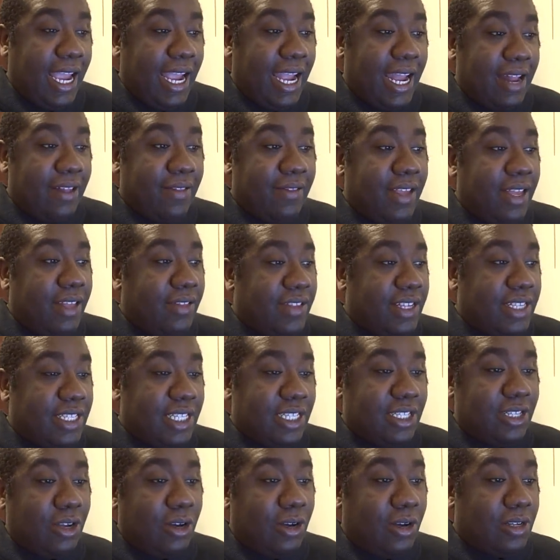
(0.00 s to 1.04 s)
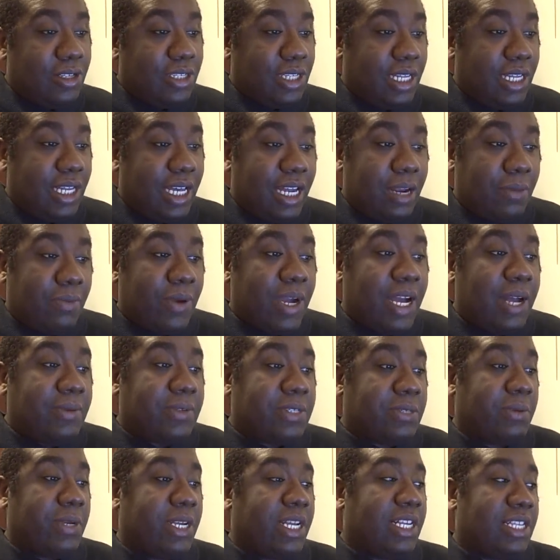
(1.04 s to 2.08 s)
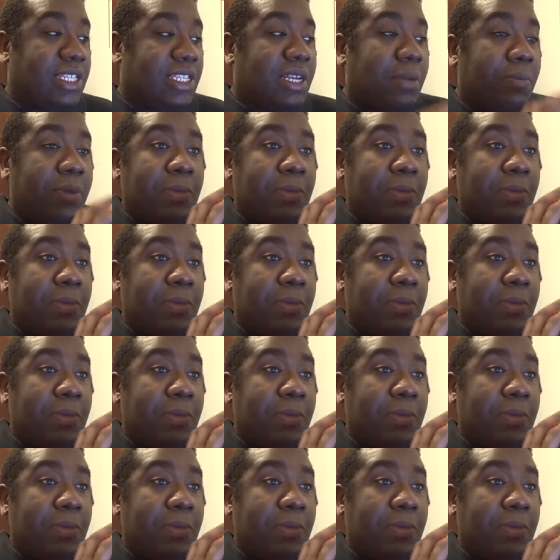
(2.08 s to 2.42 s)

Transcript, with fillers: And this is causing a lot of problems because